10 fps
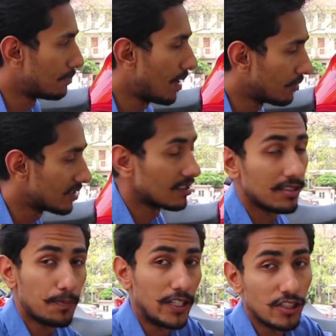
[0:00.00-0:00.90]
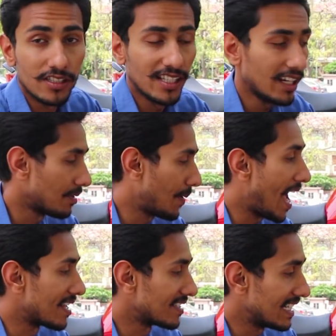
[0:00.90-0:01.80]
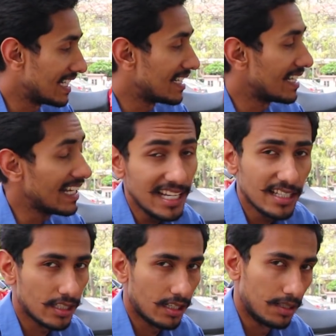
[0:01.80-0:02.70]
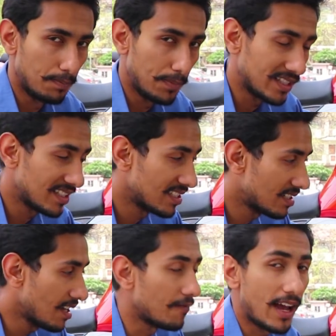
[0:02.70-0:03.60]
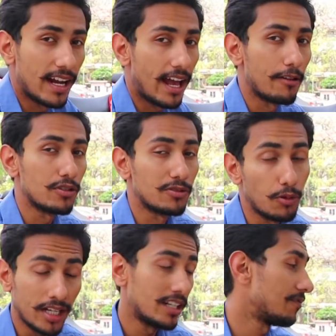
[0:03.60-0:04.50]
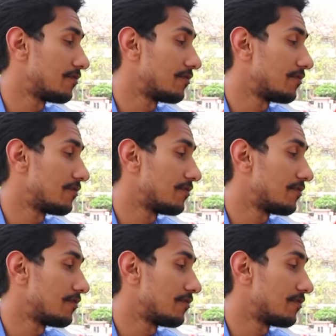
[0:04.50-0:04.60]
about the suspension setup as it is a bit stiff and I was worried